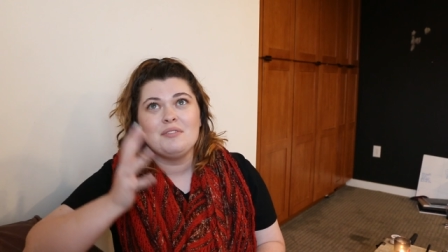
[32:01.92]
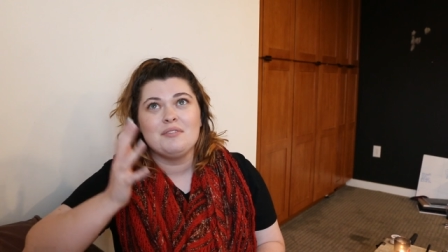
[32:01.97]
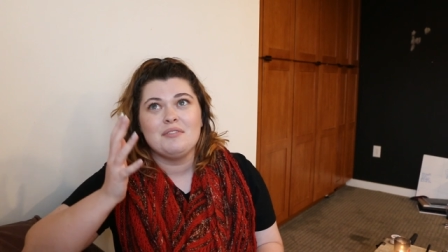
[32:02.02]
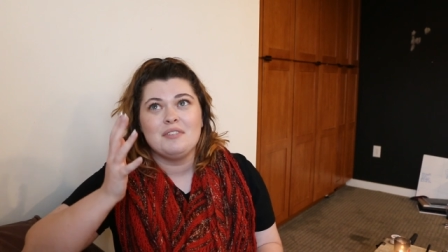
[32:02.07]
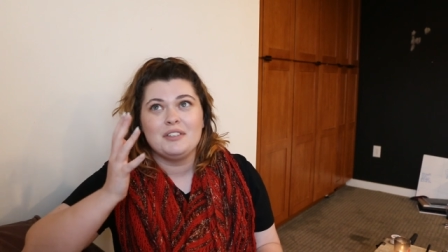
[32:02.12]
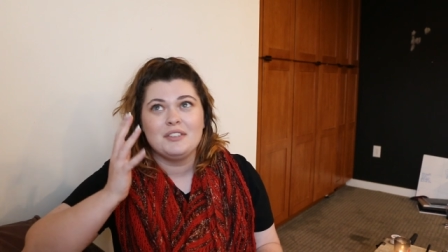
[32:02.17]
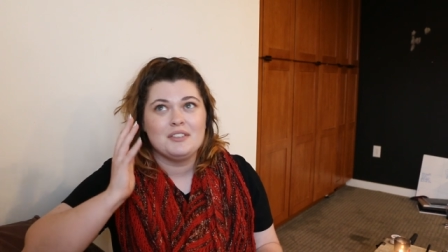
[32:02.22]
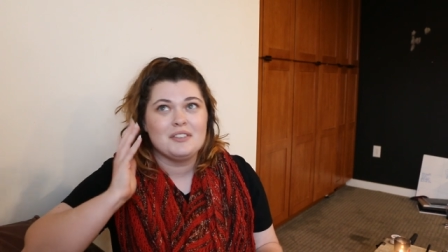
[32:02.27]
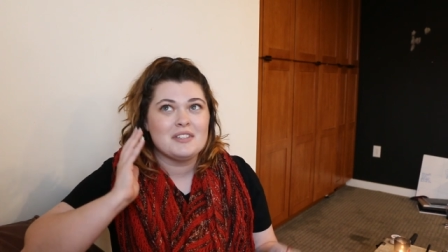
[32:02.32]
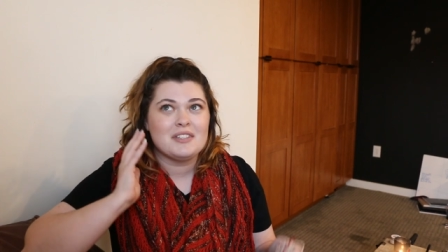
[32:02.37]

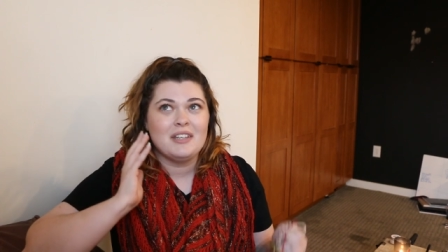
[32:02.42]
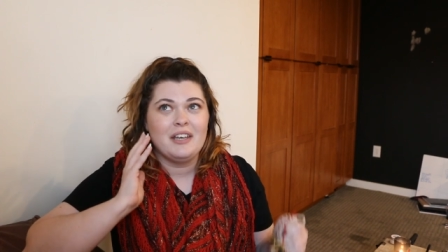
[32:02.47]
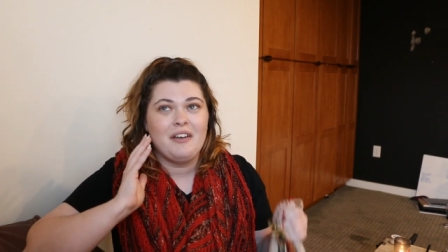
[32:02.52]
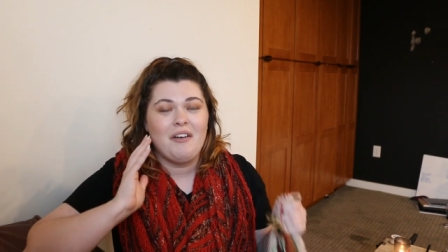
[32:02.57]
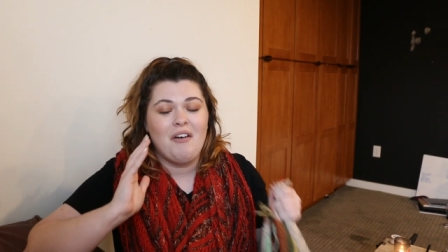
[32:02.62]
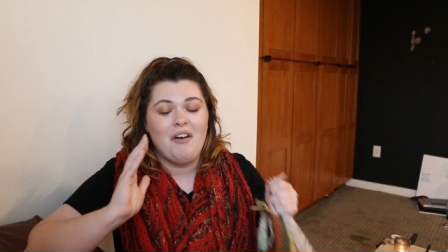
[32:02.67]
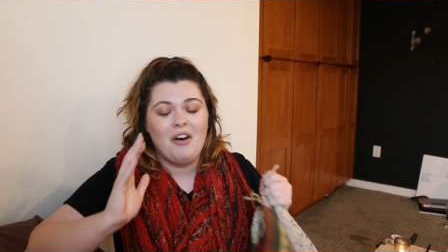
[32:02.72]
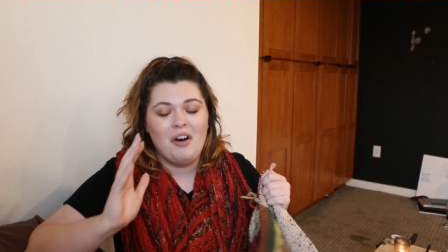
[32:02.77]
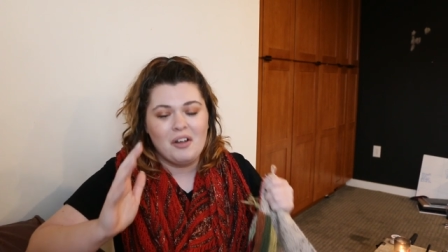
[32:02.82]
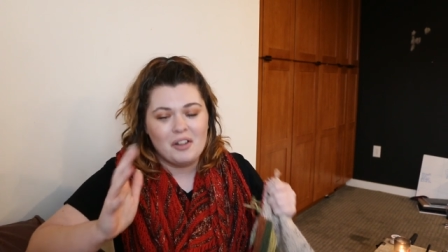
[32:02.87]
feels like
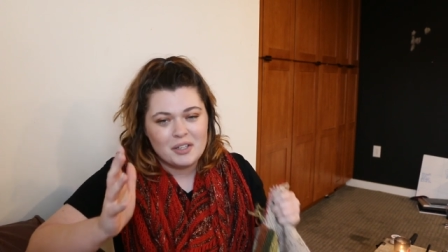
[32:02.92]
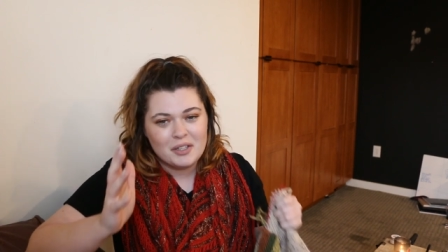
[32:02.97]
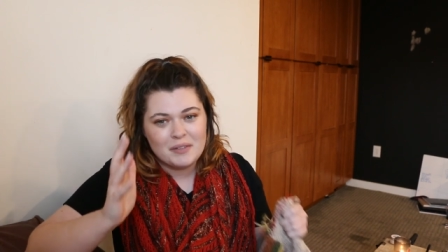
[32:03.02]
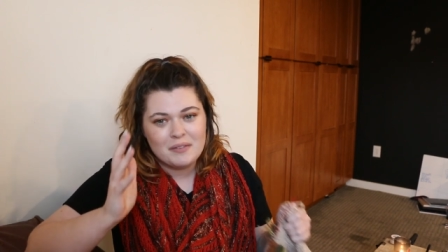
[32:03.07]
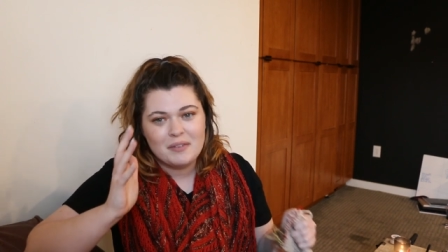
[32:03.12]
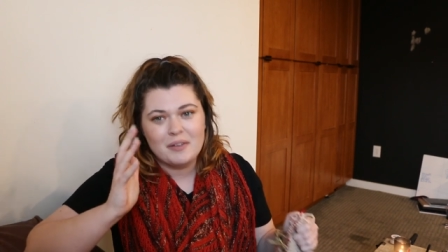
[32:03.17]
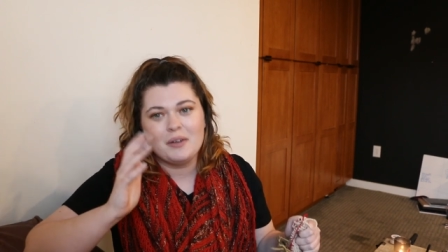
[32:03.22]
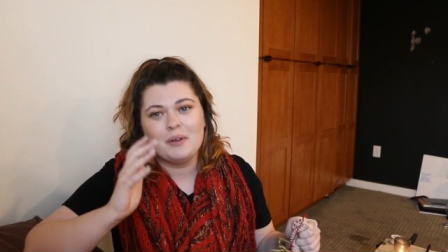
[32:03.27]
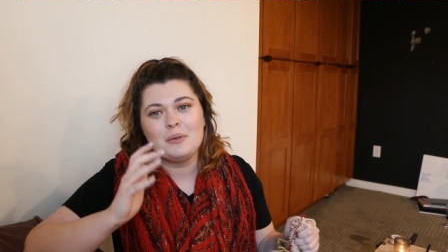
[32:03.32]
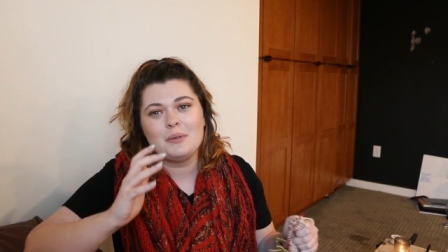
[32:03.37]
all
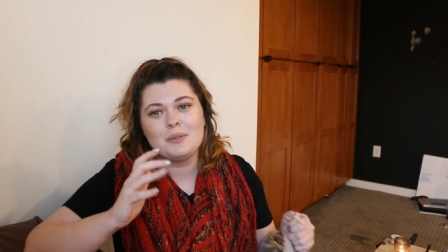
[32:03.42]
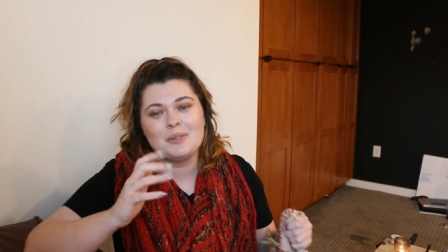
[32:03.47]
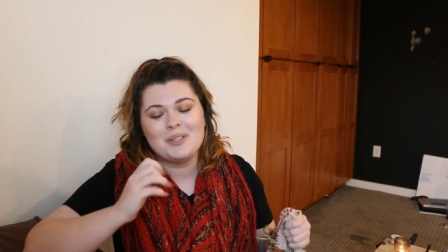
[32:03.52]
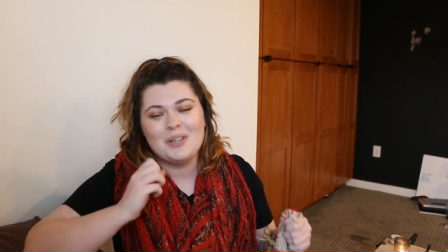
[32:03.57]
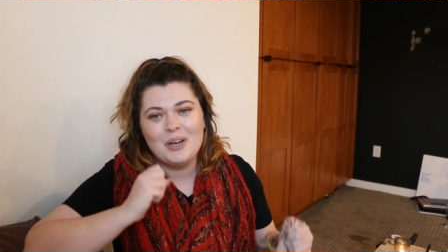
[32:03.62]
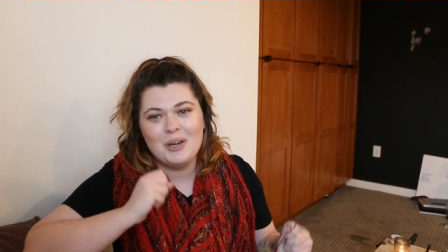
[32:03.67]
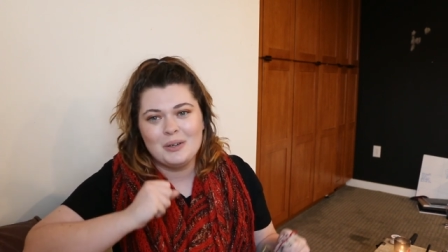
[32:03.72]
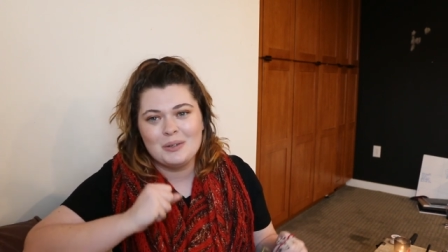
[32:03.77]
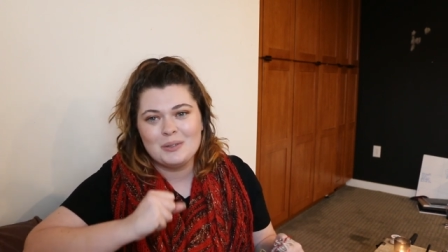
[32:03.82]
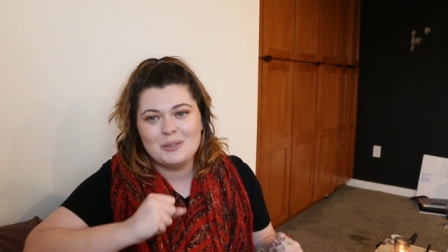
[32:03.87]
of those
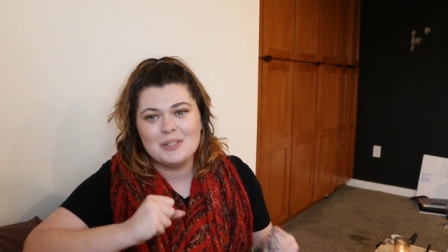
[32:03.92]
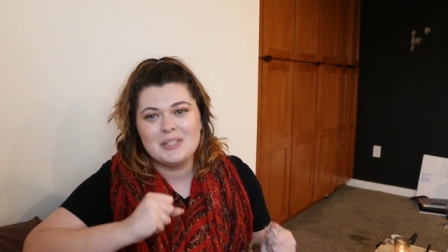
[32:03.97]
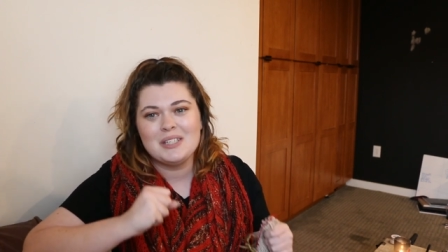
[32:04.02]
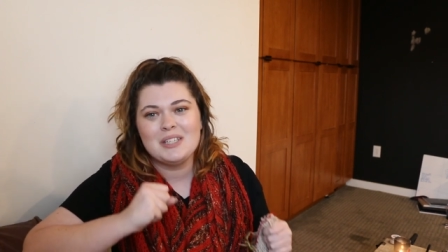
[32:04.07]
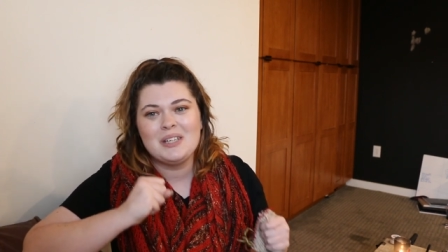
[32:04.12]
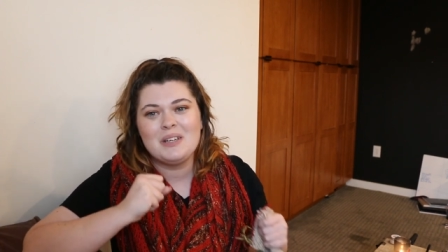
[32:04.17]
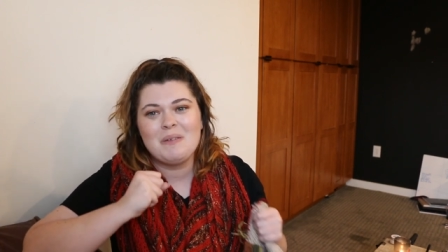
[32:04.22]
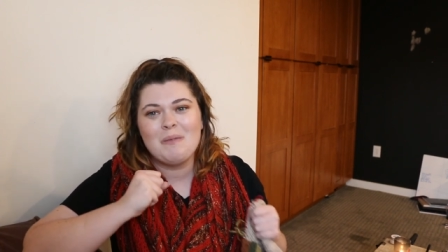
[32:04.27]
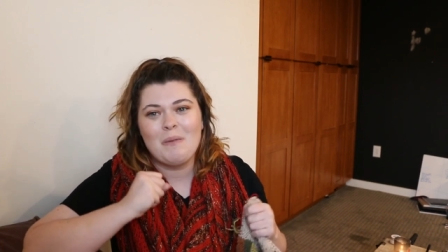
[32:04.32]
cozy,